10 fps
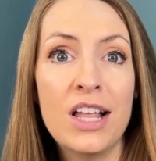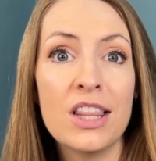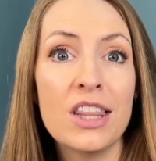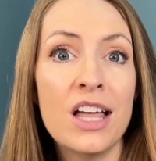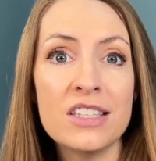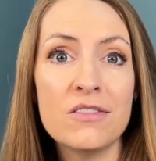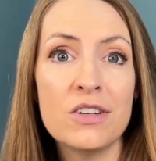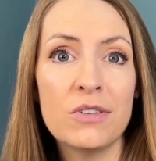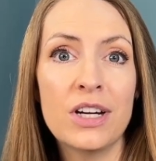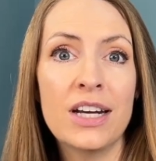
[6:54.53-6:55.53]
lots of
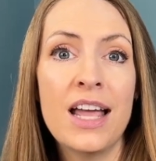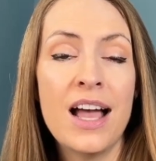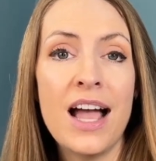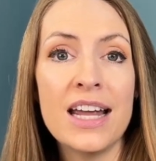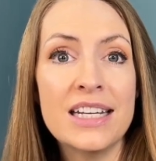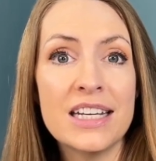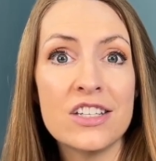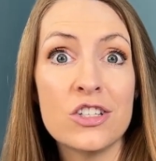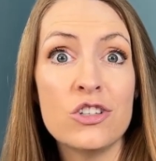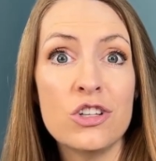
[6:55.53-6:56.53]
different ideas
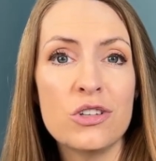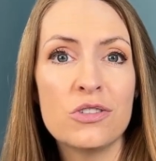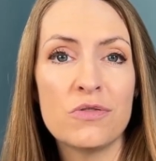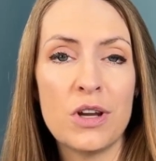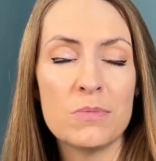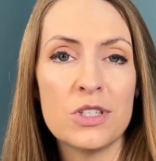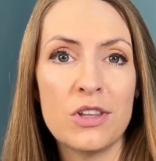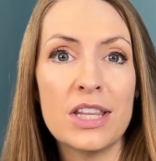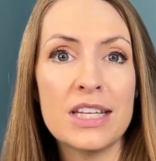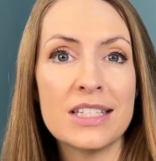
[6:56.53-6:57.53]
to choose from, so
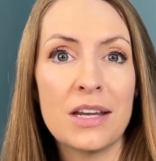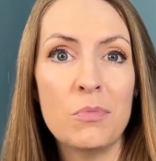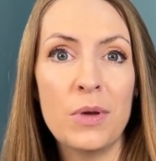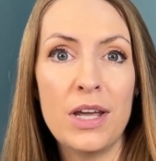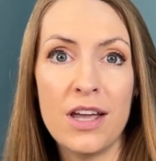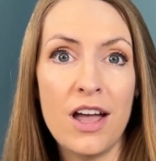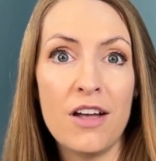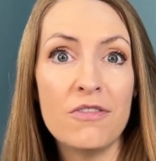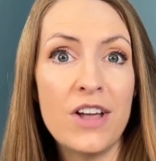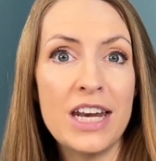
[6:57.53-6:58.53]
that this can be a
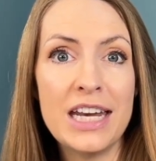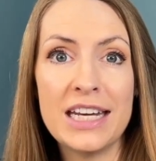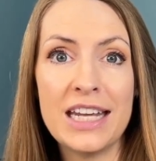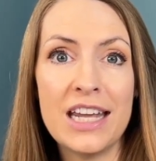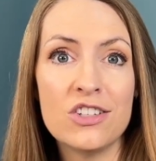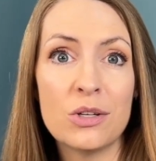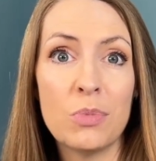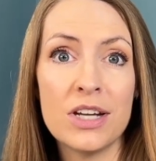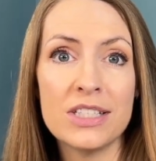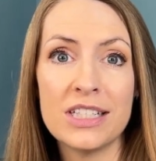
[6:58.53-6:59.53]
fun and engaging
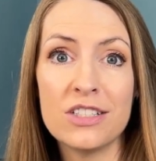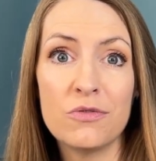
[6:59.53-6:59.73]
process